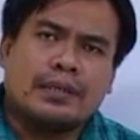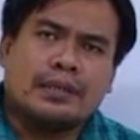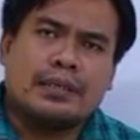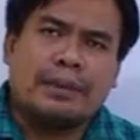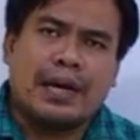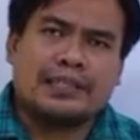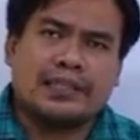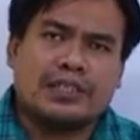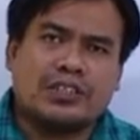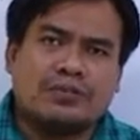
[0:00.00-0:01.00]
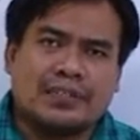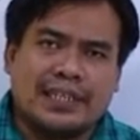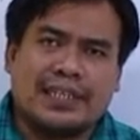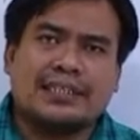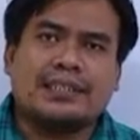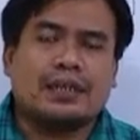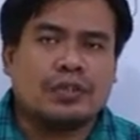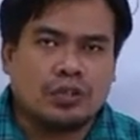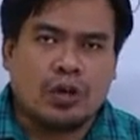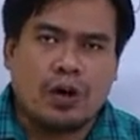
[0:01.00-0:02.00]
the past tense of see is
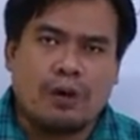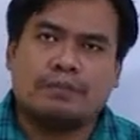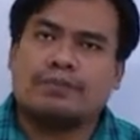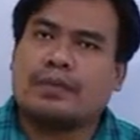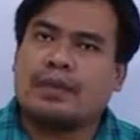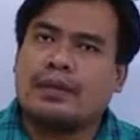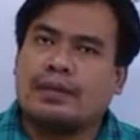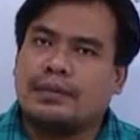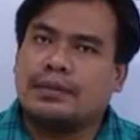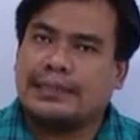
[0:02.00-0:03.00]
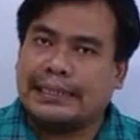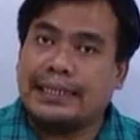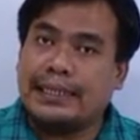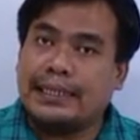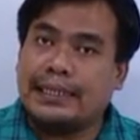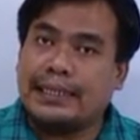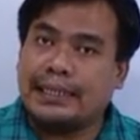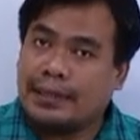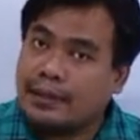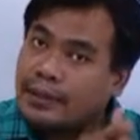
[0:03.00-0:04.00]
saw. See,
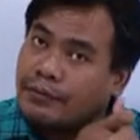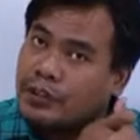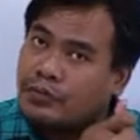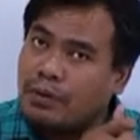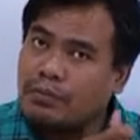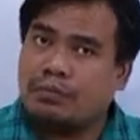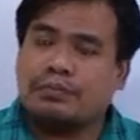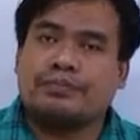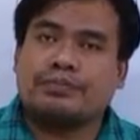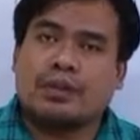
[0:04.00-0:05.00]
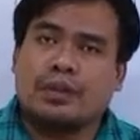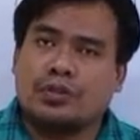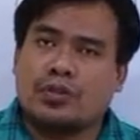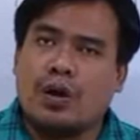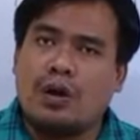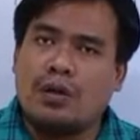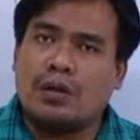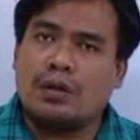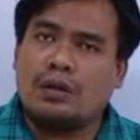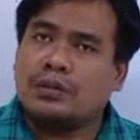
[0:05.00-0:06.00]
the first form. Saw,
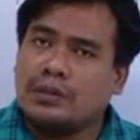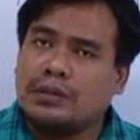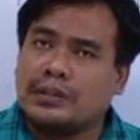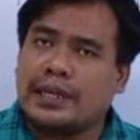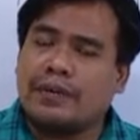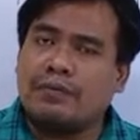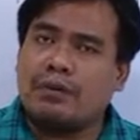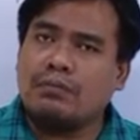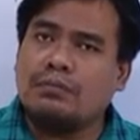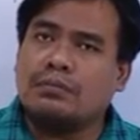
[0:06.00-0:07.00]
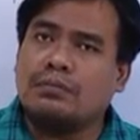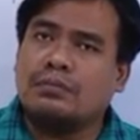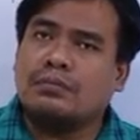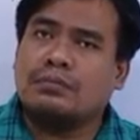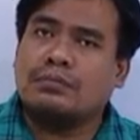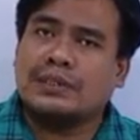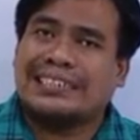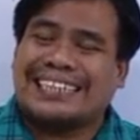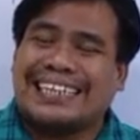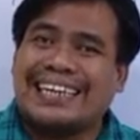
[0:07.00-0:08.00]
second form.
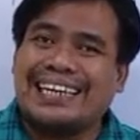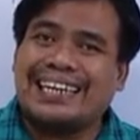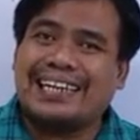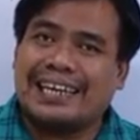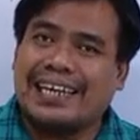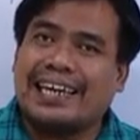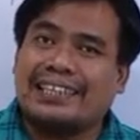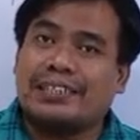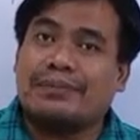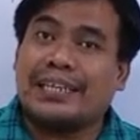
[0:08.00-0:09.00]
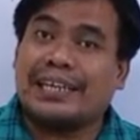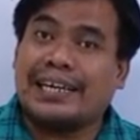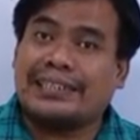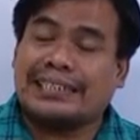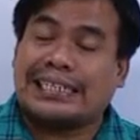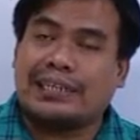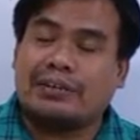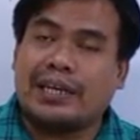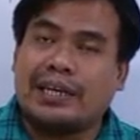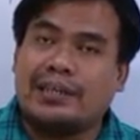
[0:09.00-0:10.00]
Seen, S-E-E-N, seen.
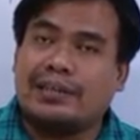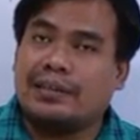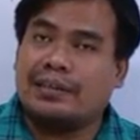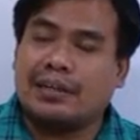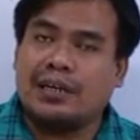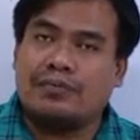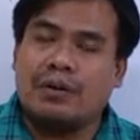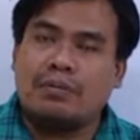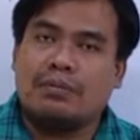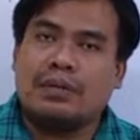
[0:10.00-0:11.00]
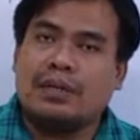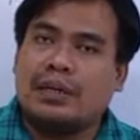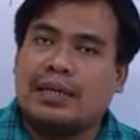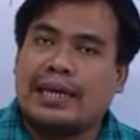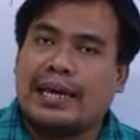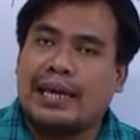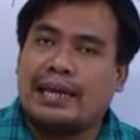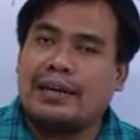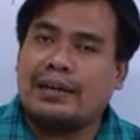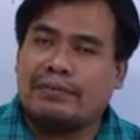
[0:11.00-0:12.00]
Okay? Third form.
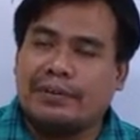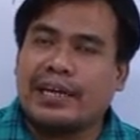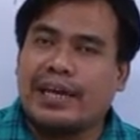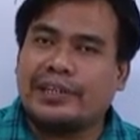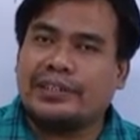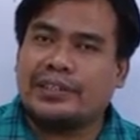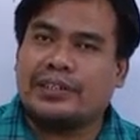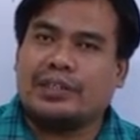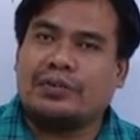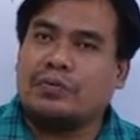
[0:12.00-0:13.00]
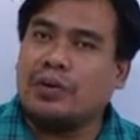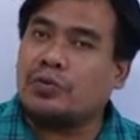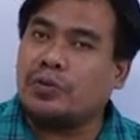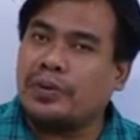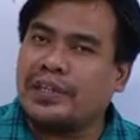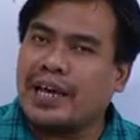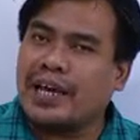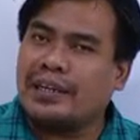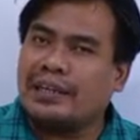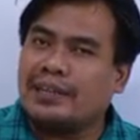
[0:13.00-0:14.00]
And with ing, what could be
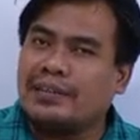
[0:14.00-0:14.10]
that?